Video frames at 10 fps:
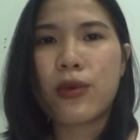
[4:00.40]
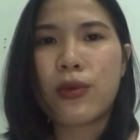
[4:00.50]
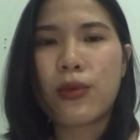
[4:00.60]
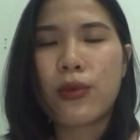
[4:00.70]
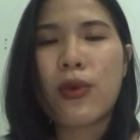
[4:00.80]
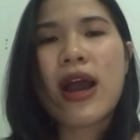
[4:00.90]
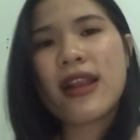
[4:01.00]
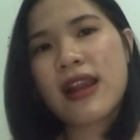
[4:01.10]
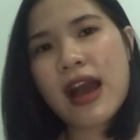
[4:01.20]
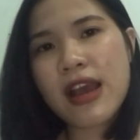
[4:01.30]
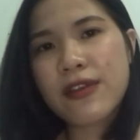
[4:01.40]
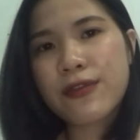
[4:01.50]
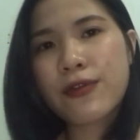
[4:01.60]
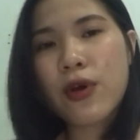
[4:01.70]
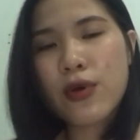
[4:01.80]
wildlife
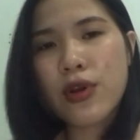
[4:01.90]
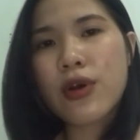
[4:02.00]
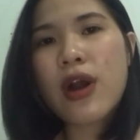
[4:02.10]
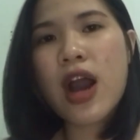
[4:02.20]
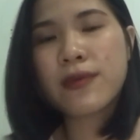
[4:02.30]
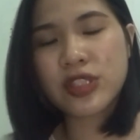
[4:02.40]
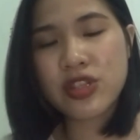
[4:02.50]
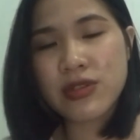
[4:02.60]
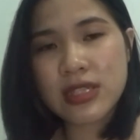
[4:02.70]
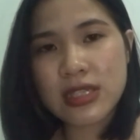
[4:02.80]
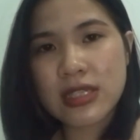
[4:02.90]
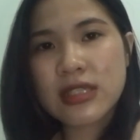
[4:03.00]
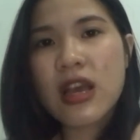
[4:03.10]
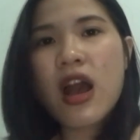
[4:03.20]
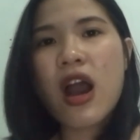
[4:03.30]
photo opportunities
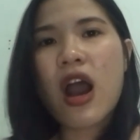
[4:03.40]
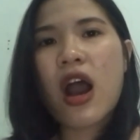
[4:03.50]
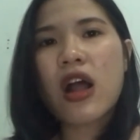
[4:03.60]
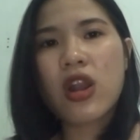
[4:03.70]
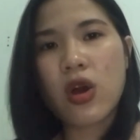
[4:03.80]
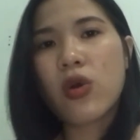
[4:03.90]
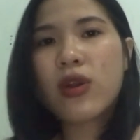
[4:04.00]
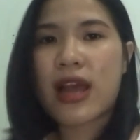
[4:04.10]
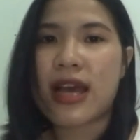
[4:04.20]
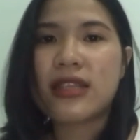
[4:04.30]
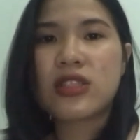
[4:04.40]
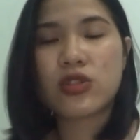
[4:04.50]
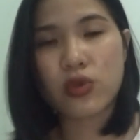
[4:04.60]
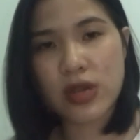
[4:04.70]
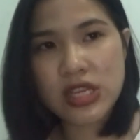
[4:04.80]
are low light
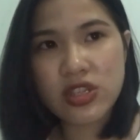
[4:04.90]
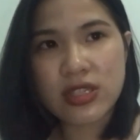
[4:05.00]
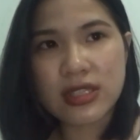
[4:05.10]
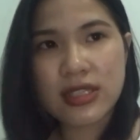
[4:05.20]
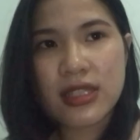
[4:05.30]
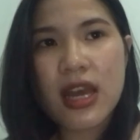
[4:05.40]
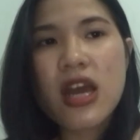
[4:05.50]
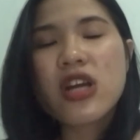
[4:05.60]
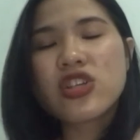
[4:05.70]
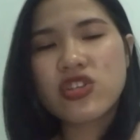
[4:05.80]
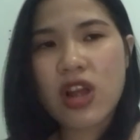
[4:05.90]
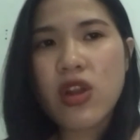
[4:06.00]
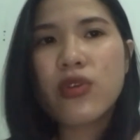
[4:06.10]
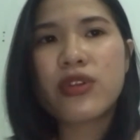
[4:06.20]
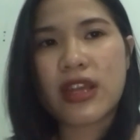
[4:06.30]
situations. Shallow
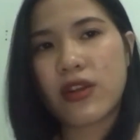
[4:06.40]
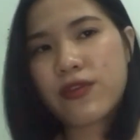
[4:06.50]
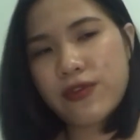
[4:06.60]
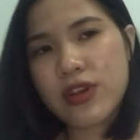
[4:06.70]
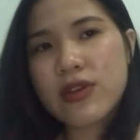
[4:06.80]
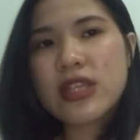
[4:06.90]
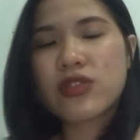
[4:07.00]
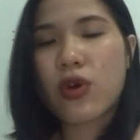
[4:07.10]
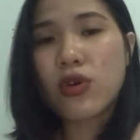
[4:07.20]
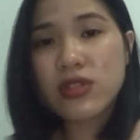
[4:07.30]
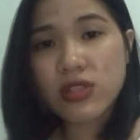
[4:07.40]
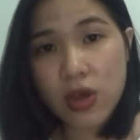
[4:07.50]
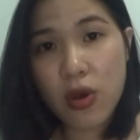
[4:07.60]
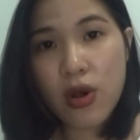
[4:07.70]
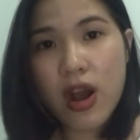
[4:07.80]
depth of field is
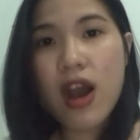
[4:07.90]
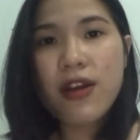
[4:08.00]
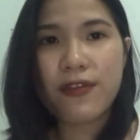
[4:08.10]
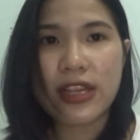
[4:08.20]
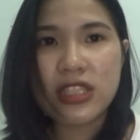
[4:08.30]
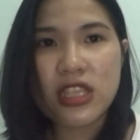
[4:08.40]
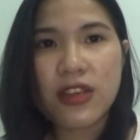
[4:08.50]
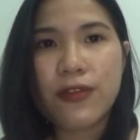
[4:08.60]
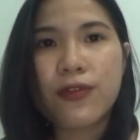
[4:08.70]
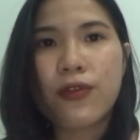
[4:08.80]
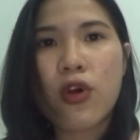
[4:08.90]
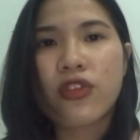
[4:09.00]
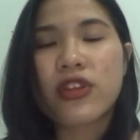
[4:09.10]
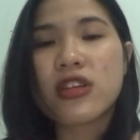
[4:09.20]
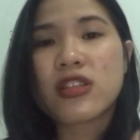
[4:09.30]
also effective for
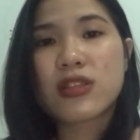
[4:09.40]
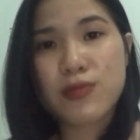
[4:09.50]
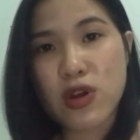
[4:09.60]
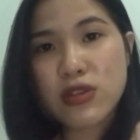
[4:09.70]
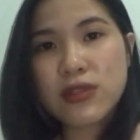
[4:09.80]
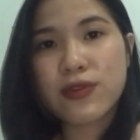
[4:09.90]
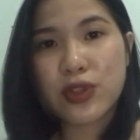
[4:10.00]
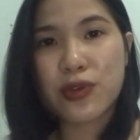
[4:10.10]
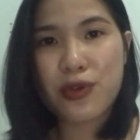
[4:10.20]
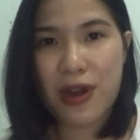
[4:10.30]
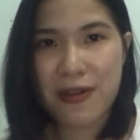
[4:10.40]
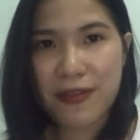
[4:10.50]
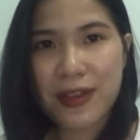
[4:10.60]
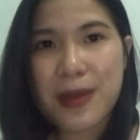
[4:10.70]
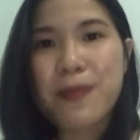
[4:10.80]
the sports
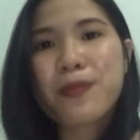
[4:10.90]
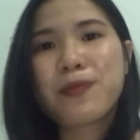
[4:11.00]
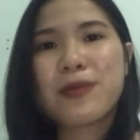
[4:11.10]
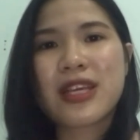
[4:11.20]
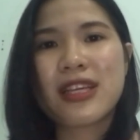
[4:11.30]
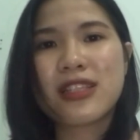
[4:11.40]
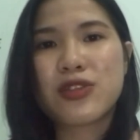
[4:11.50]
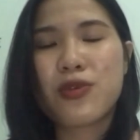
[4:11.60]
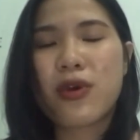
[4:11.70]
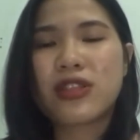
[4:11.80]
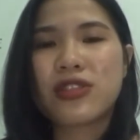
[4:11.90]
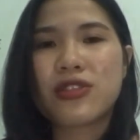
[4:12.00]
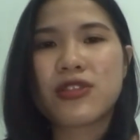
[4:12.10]
photography because you want to